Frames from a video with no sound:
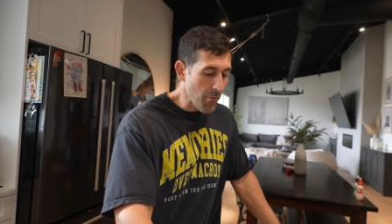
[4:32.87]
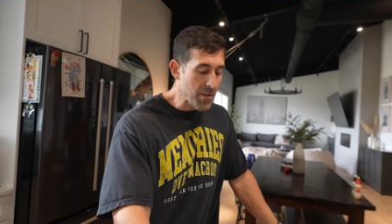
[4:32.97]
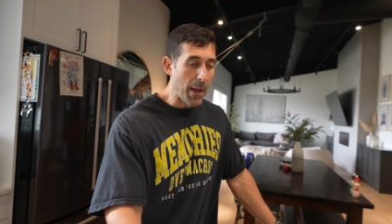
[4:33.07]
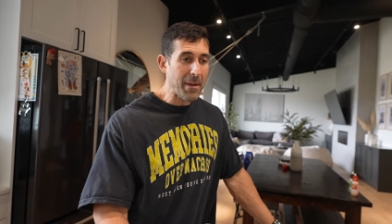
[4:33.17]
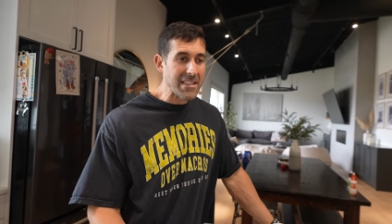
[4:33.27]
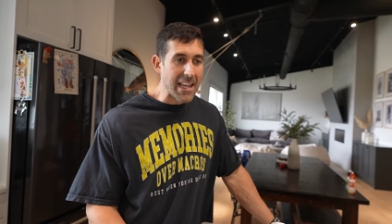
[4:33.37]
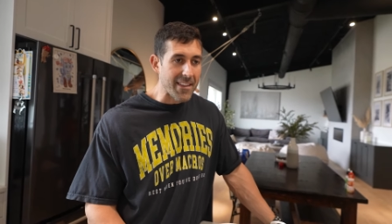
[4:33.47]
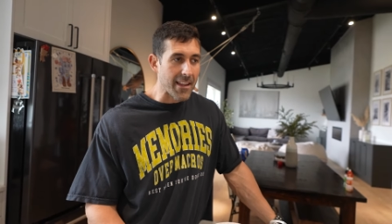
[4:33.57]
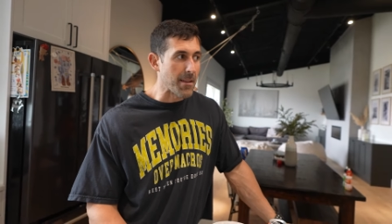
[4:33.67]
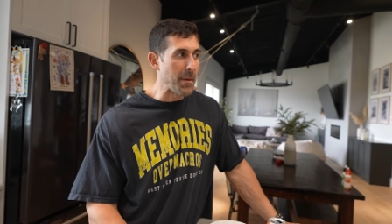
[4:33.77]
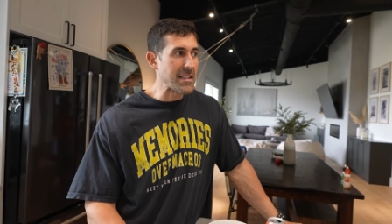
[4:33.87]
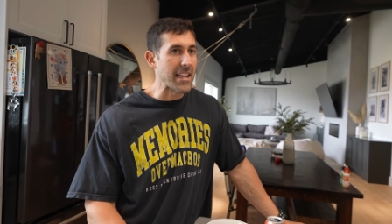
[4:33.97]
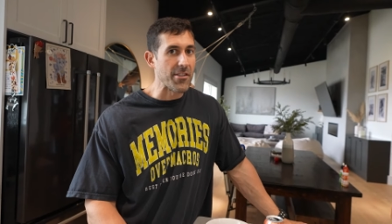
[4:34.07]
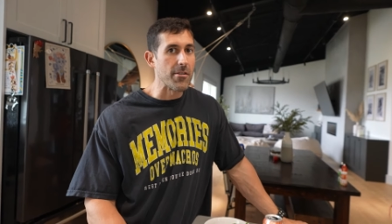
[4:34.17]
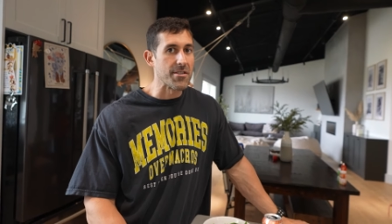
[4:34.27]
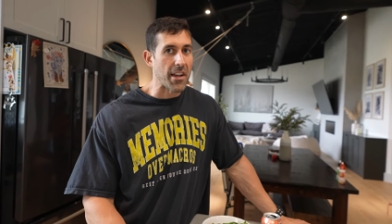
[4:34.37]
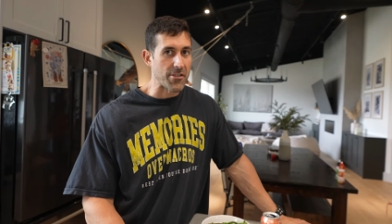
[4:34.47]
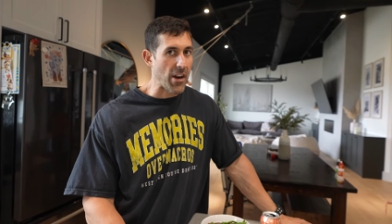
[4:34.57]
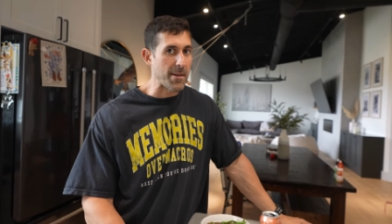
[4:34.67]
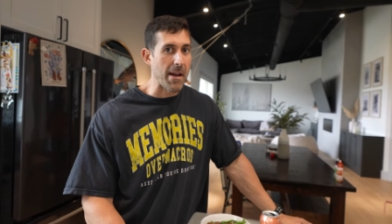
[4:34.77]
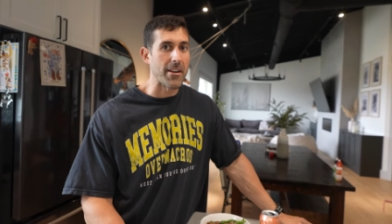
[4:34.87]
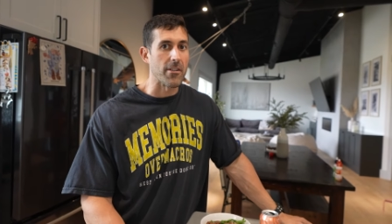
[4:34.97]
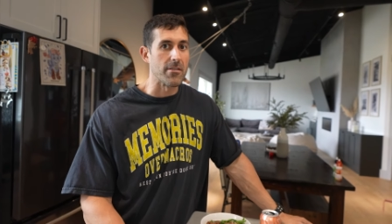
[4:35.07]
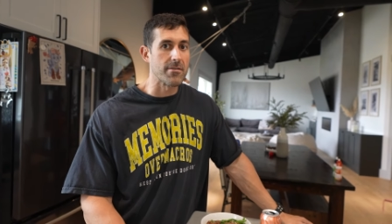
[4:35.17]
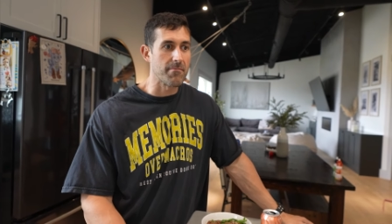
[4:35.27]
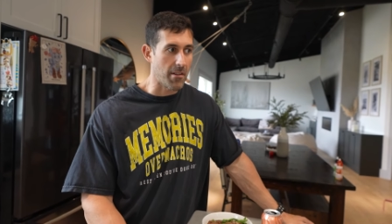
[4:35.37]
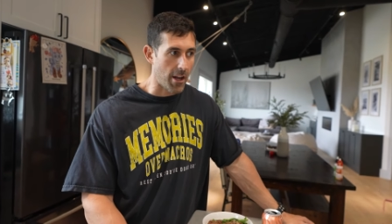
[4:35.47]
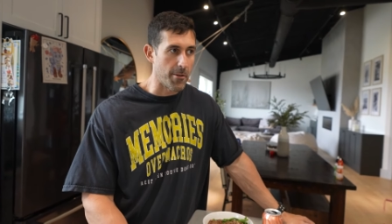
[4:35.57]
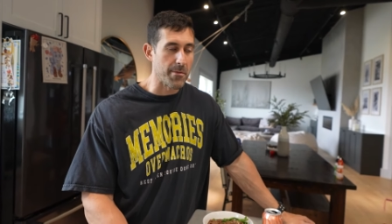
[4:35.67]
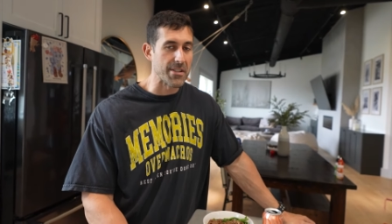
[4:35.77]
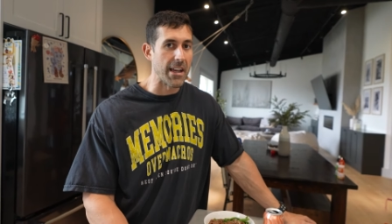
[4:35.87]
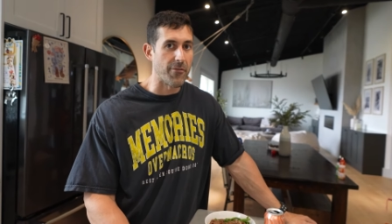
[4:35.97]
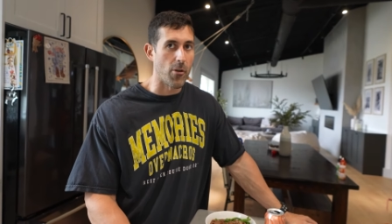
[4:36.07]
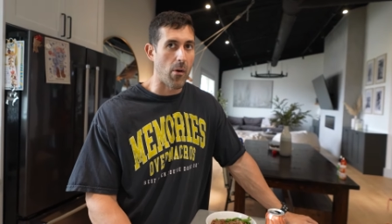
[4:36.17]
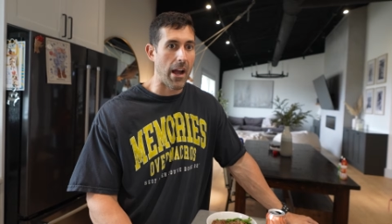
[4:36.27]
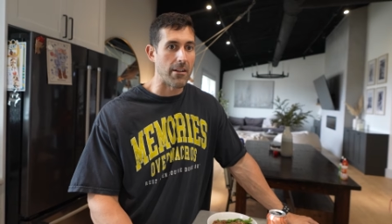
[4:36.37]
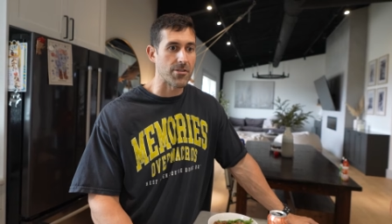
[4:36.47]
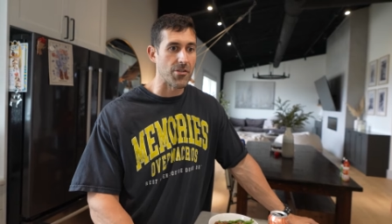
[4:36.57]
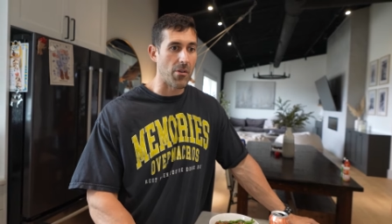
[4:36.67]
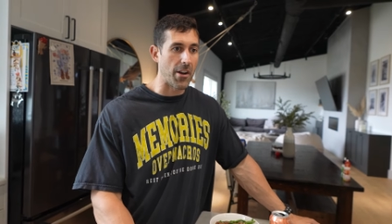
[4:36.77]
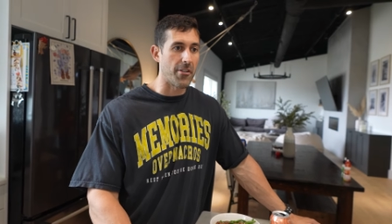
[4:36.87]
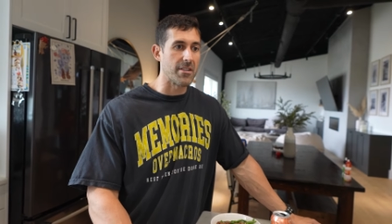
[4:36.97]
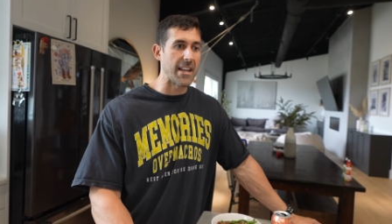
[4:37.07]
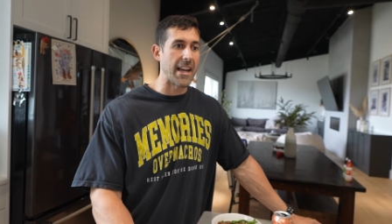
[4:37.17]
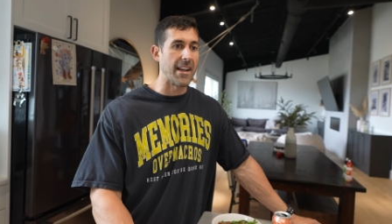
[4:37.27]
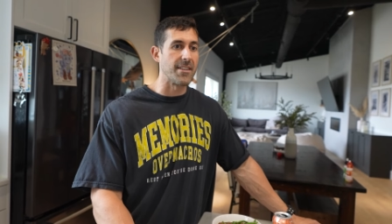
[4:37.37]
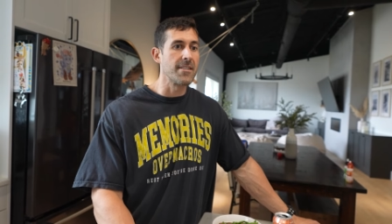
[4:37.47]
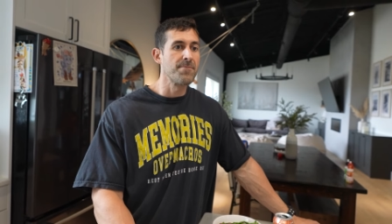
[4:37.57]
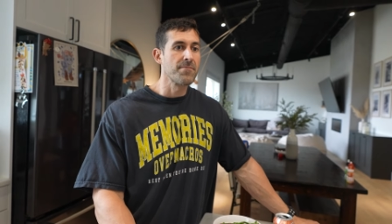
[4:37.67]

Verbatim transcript: With that being said, like the best thing to do is like track macros one hundred percent for a while, so you understand,